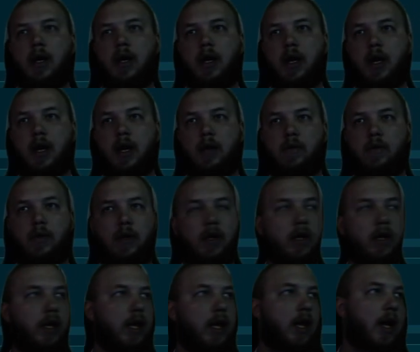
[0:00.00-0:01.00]
and we're going
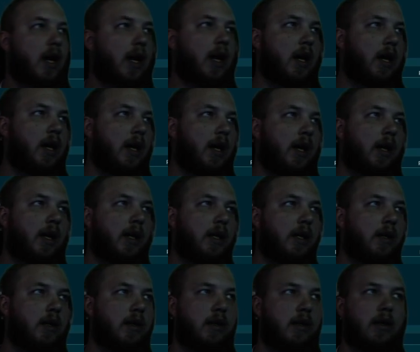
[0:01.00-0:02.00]
to get I
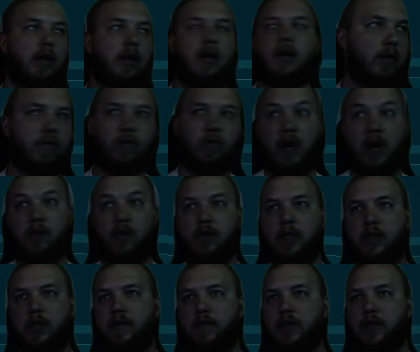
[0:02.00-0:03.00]

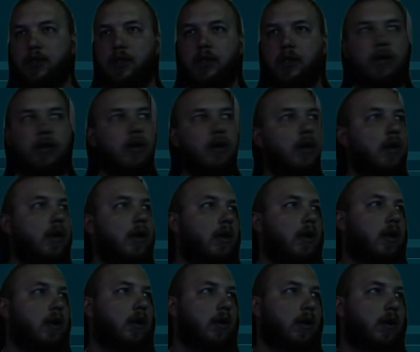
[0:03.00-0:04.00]
rounded division
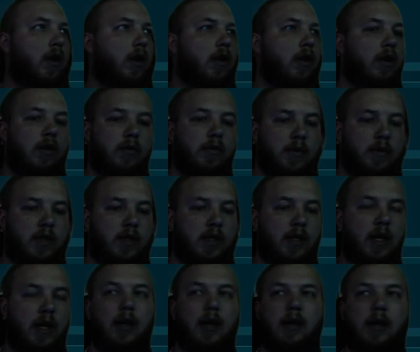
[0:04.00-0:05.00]
columns
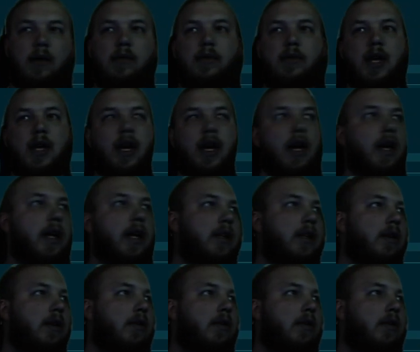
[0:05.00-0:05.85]
times height,